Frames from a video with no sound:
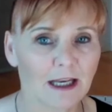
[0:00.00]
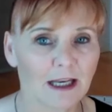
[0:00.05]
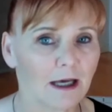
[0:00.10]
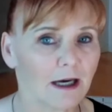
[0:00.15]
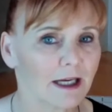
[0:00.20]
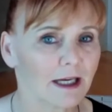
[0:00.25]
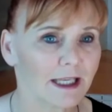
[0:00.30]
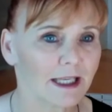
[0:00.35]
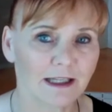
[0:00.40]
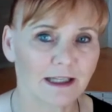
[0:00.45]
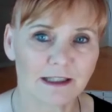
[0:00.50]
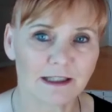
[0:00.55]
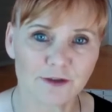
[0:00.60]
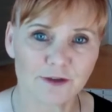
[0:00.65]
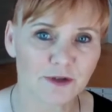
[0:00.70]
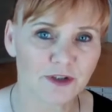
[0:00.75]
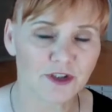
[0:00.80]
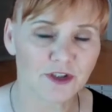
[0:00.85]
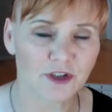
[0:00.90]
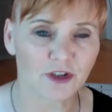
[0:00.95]
like in
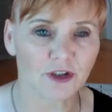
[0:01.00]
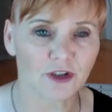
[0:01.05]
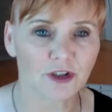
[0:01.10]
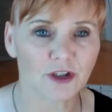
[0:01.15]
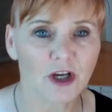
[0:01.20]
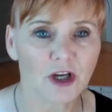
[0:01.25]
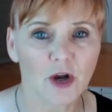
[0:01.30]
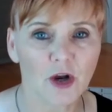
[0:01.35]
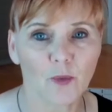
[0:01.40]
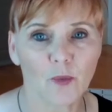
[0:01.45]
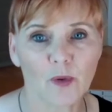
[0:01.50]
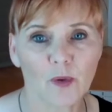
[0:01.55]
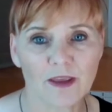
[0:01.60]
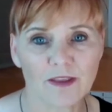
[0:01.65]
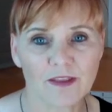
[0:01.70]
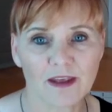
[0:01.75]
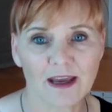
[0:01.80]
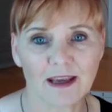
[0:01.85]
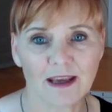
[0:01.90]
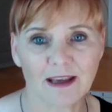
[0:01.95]
literature where
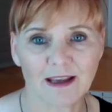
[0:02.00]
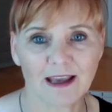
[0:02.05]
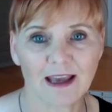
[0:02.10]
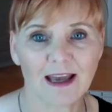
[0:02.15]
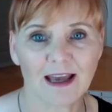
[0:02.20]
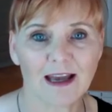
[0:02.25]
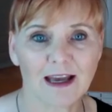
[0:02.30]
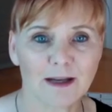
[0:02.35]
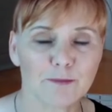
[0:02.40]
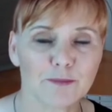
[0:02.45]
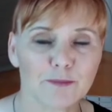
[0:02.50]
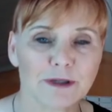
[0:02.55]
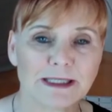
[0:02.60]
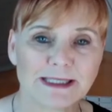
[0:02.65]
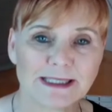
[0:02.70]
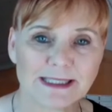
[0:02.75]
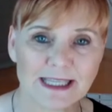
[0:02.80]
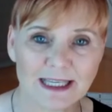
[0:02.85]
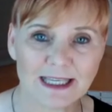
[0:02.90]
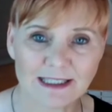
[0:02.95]
they can
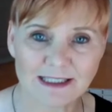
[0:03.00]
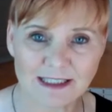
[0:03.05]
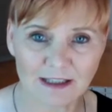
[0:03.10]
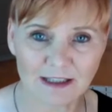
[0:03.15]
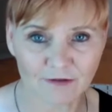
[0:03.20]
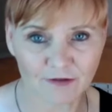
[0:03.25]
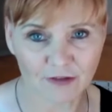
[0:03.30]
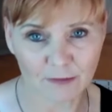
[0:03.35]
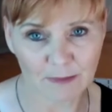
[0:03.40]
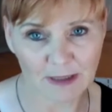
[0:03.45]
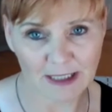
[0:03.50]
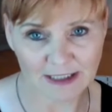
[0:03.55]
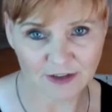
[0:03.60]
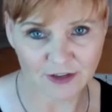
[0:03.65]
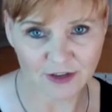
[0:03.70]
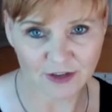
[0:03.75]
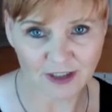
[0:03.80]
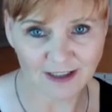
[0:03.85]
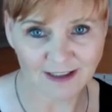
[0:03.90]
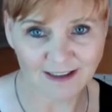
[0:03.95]
present
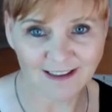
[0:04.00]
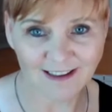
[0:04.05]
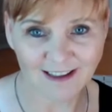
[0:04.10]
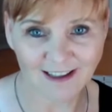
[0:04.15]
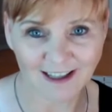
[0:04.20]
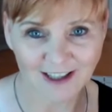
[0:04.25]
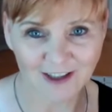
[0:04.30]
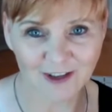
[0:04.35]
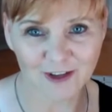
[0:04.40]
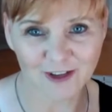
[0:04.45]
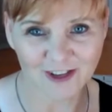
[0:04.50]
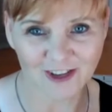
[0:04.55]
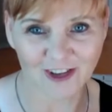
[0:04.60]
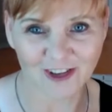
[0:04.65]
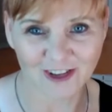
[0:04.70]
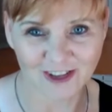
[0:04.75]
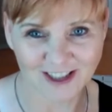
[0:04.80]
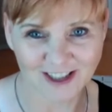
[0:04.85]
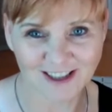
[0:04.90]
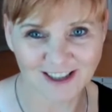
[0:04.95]
information like your
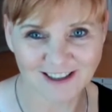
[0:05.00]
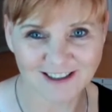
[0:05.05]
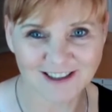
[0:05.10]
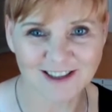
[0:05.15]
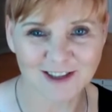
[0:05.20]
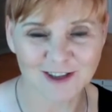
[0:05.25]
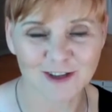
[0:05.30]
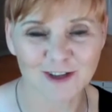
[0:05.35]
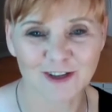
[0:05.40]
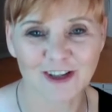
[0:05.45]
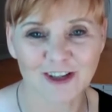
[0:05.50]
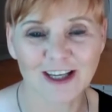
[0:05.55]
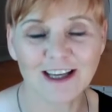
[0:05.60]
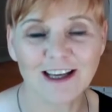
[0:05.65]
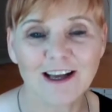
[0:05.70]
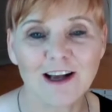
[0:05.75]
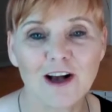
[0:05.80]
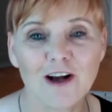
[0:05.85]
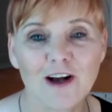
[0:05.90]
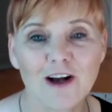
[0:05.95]
Goldilocks
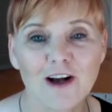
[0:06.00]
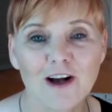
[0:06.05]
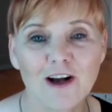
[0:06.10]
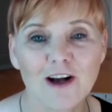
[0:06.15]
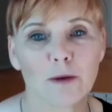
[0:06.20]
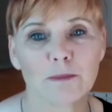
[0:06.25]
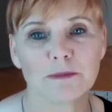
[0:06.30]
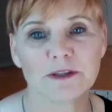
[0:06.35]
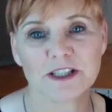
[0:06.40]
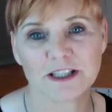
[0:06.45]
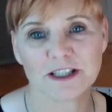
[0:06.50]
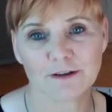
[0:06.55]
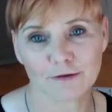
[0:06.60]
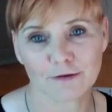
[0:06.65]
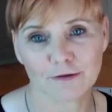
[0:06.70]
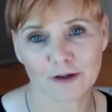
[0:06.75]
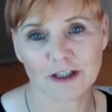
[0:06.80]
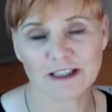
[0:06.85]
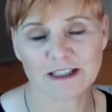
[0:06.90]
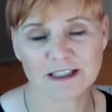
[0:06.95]
story from
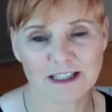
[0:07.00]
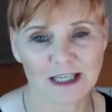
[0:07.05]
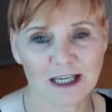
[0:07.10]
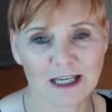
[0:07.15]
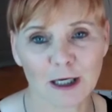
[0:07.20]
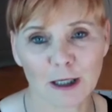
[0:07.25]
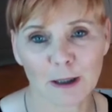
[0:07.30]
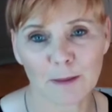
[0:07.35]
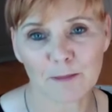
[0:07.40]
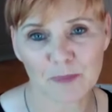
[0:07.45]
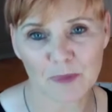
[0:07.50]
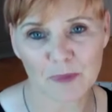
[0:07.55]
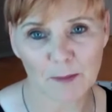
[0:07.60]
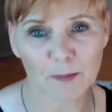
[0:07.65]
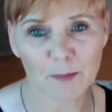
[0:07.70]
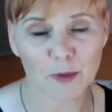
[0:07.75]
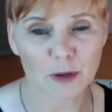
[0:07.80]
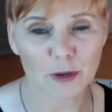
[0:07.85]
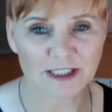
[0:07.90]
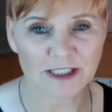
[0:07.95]
different
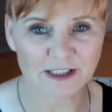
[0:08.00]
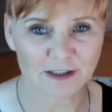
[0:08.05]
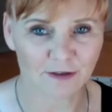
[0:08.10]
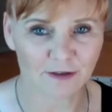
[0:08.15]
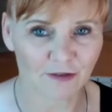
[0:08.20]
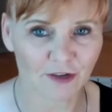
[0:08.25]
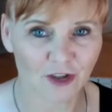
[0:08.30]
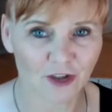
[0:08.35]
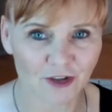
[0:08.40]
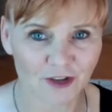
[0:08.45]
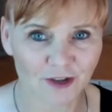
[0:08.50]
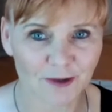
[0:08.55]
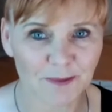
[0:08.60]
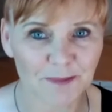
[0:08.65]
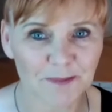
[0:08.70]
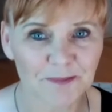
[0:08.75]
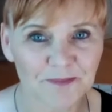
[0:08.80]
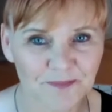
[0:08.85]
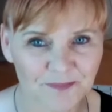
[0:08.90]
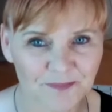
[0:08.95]
points of view.